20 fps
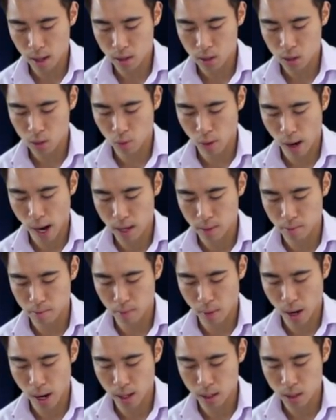x
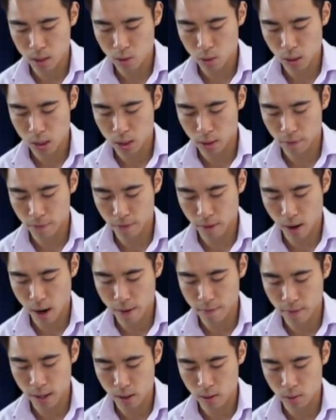squared minus
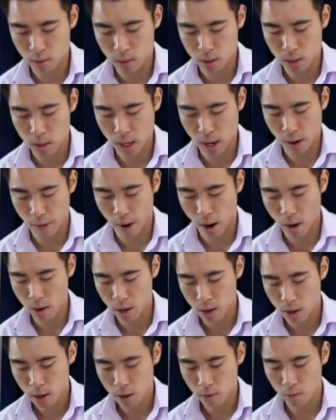25 equal to
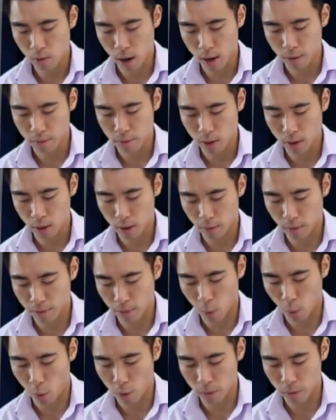0, rather than
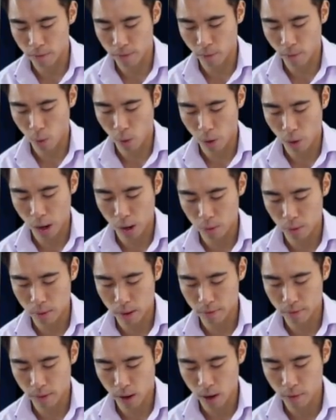4 and 4, it
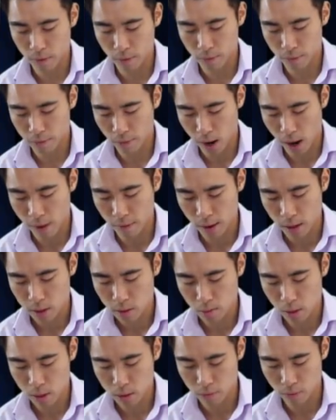will be 5 and 5.
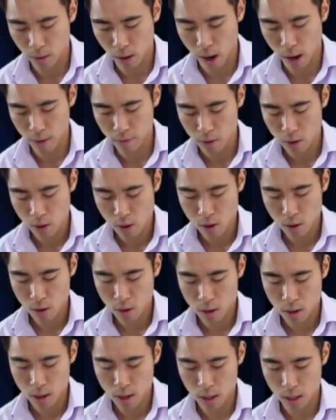X plus 5,
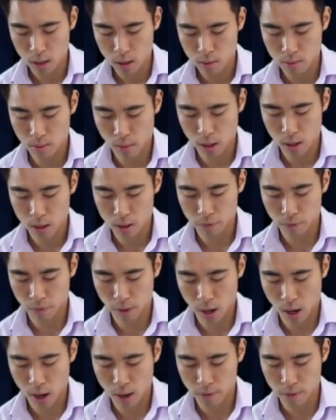x minus
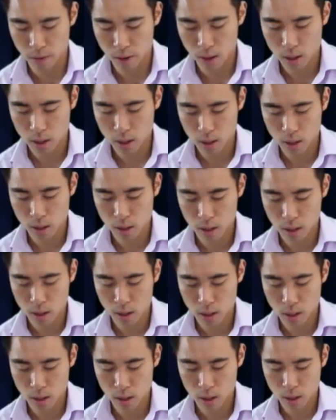5
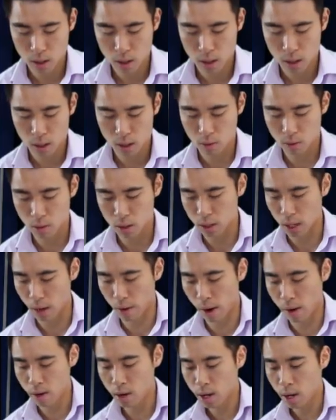equal to
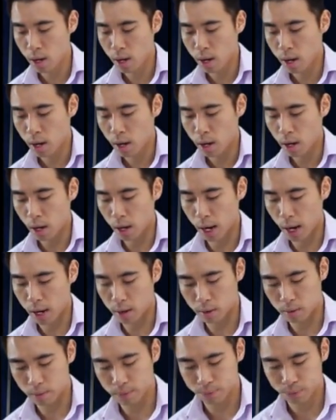0. And
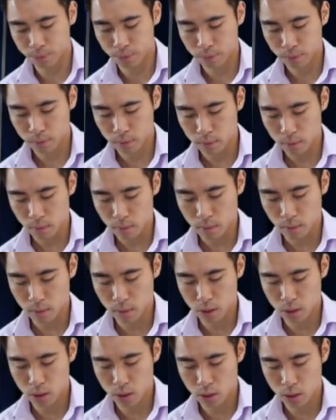then
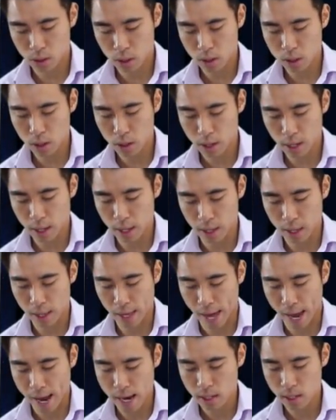just looking
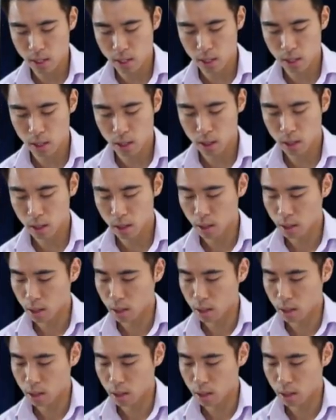at this,